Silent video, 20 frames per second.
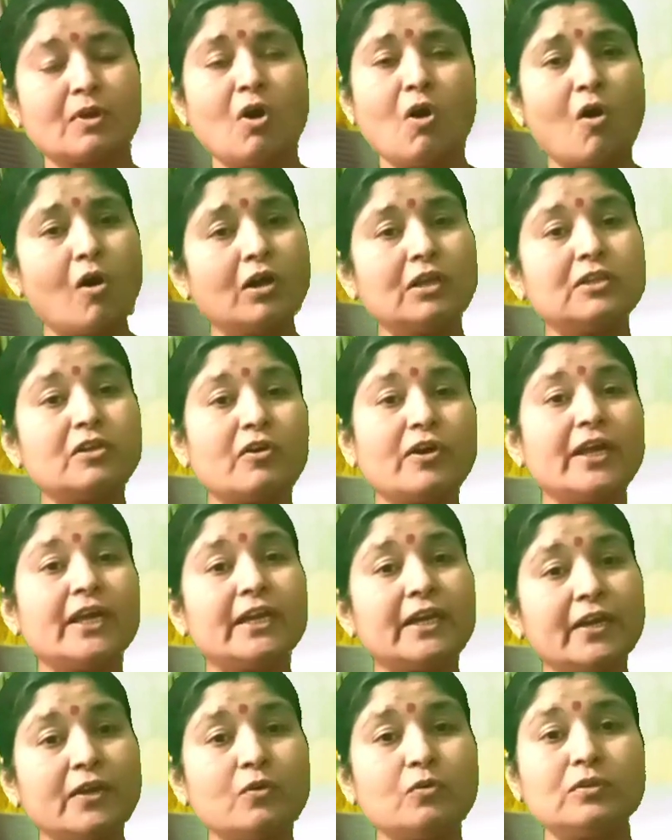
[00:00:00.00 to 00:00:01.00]
Although he
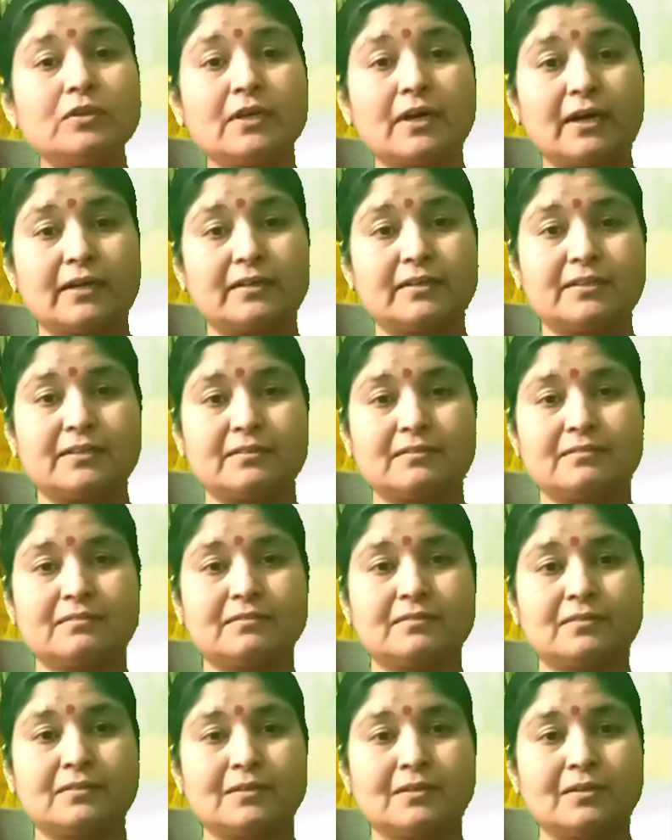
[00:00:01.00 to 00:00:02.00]
knew that
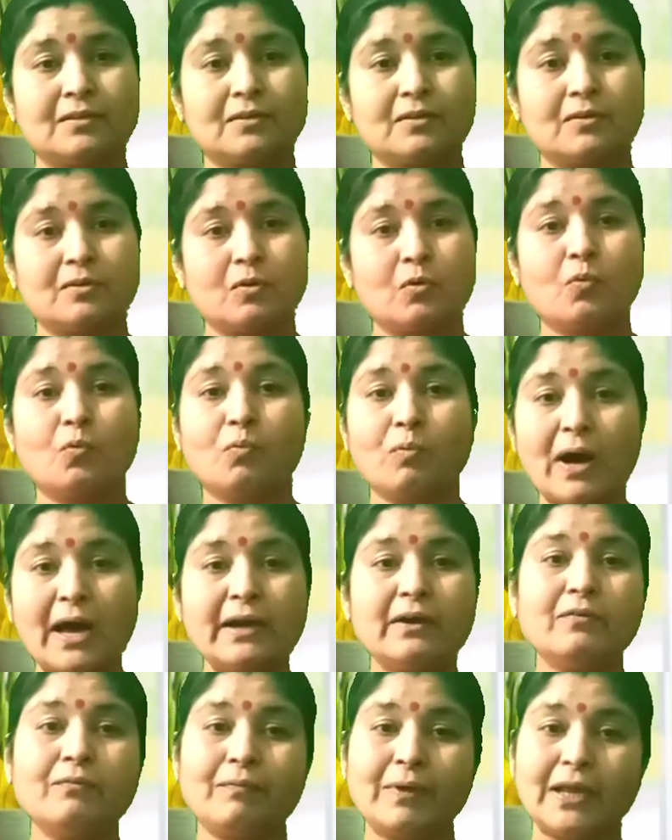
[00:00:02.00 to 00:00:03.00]

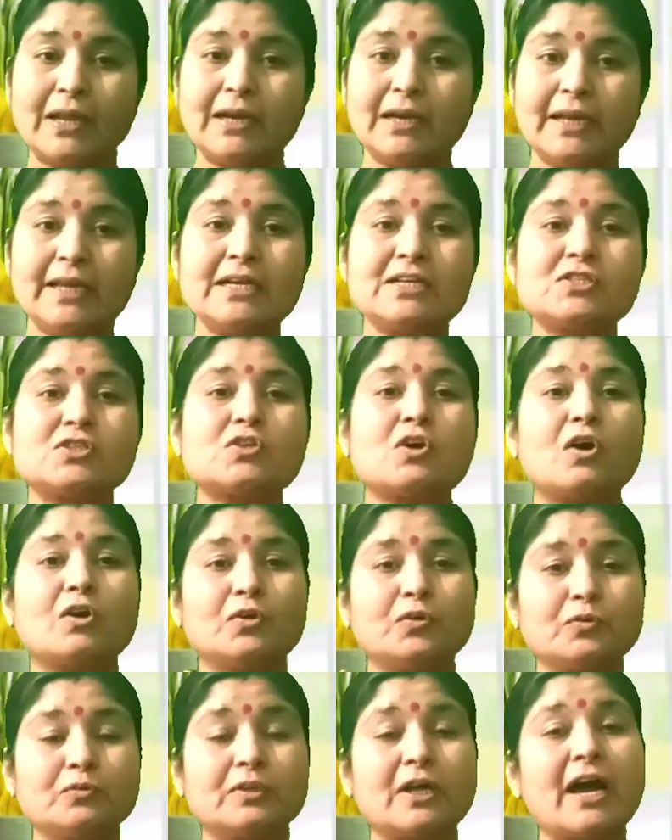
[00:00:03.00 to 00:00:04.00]
one way leads
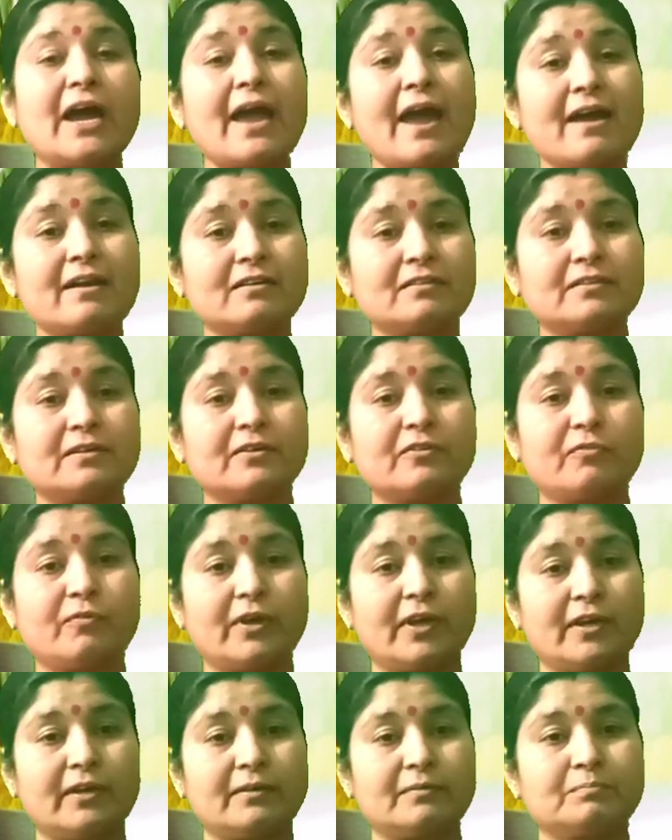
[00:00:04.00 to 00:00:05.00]
on to the another
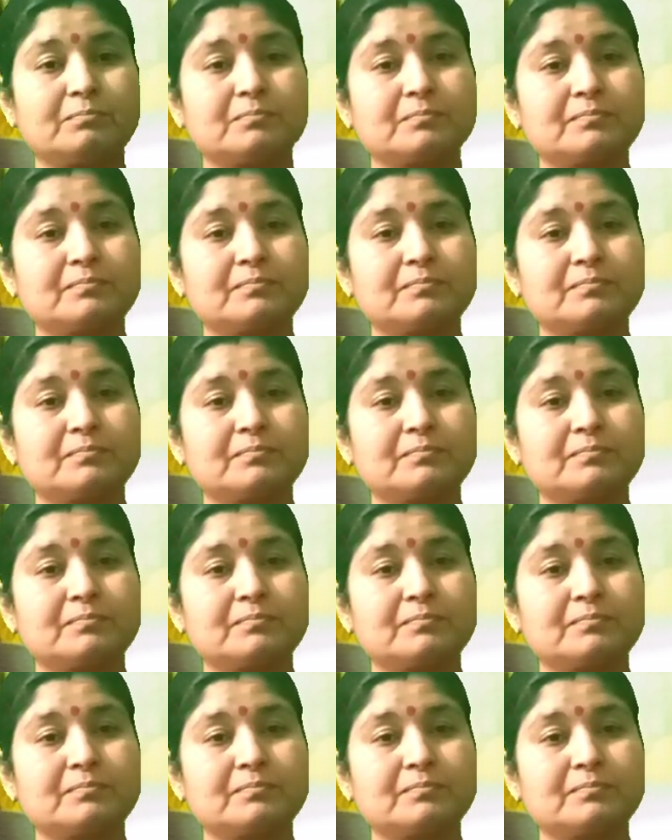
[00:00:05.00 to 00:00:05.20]
way,